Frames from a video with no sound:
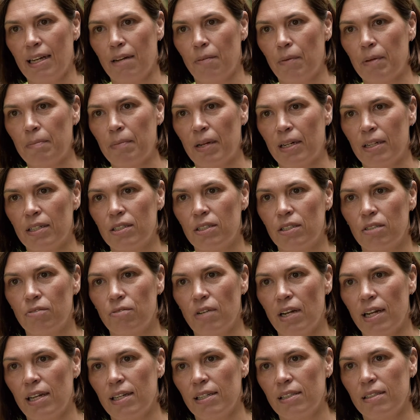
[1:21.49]
and we managed to
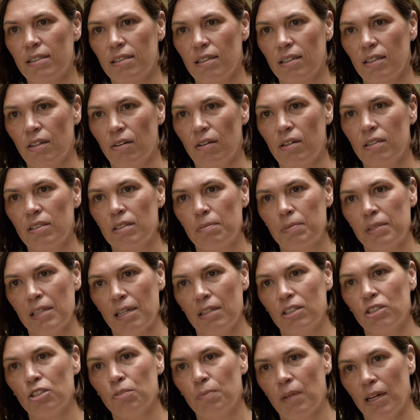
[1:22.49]
raise, a
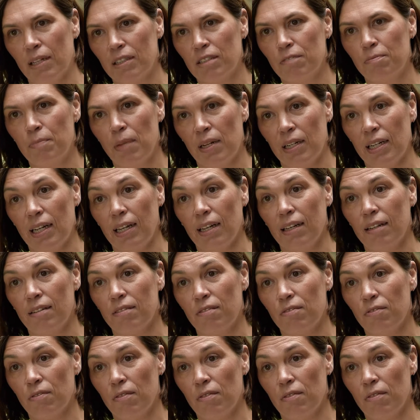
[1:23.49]
substantial amount of money.